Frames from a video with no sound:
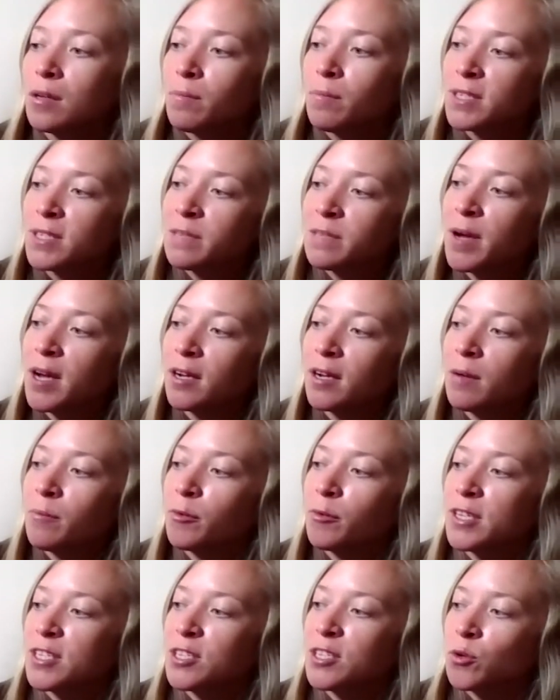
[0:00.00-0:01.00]
Mrs.
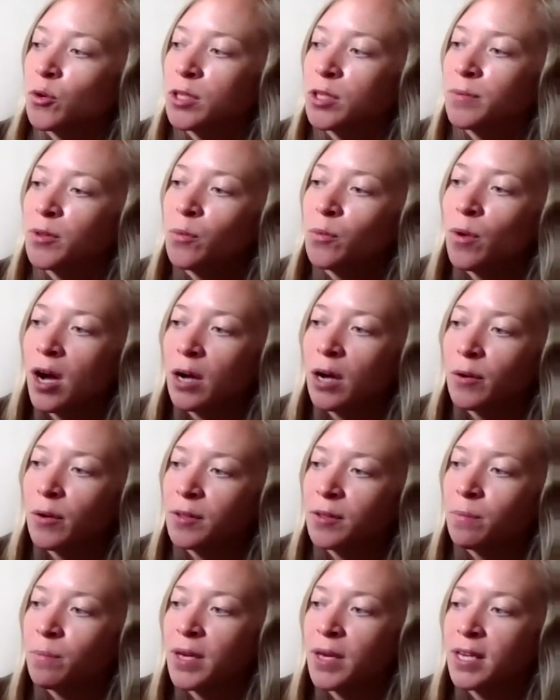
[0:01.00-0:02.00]
Montgomery strolled up the walk with
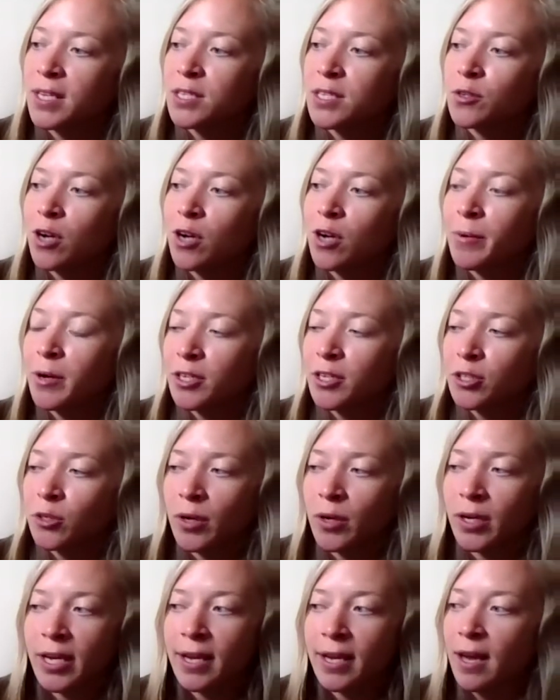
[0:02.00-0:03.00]
the biggest strawberry
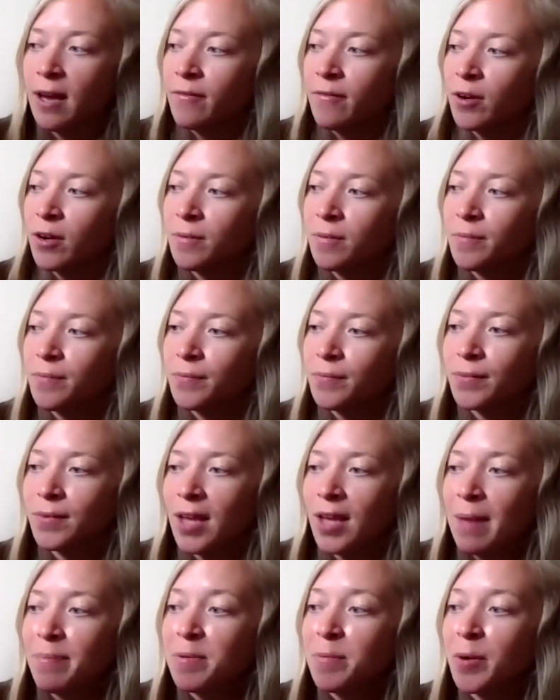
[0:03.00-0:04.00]
shortcake ever.
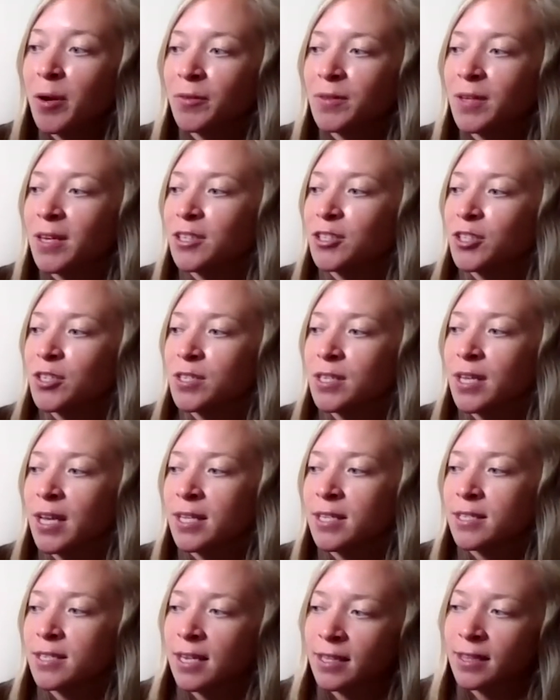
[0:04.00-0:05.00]
Happy birthday, she
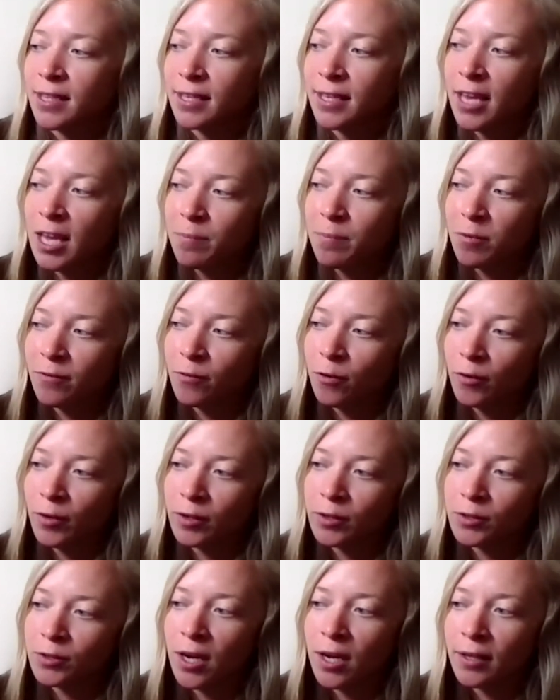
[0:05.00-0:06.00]
said, setting the cake before
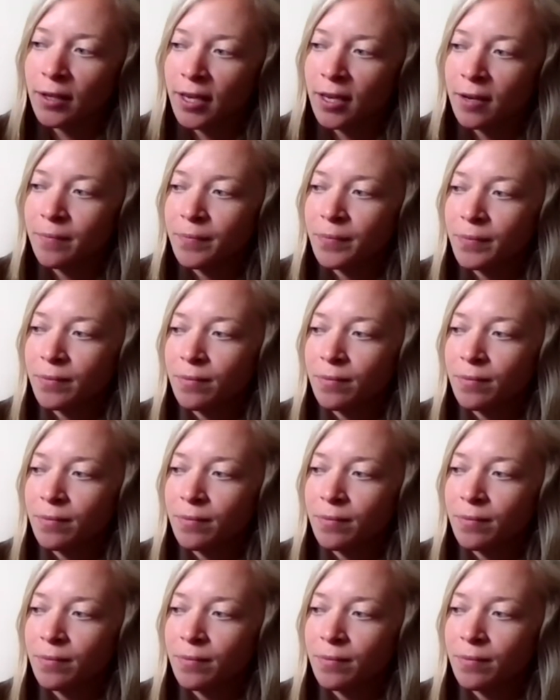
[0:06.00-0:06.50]
little Dolly.